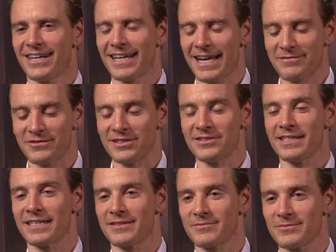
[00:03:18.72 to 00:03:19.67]
I have seen
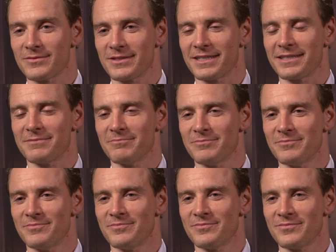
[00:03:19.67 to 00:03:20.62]
that.
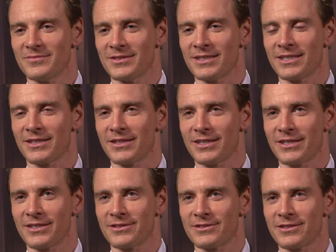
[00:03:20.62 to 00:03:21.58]
I
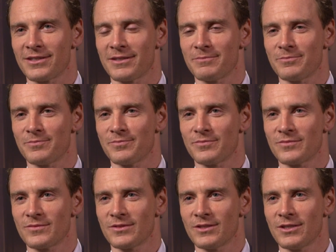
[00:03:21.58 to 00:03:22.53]
think it's a
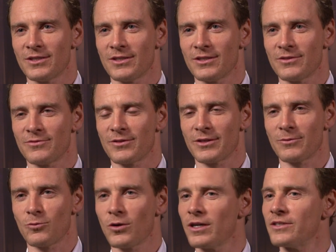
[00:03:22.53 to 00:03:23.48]
very
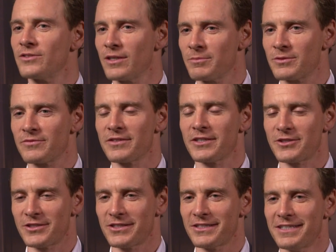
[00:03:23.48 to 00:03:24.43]
wise
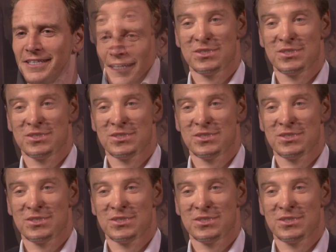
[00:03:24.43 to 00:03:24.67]
observation.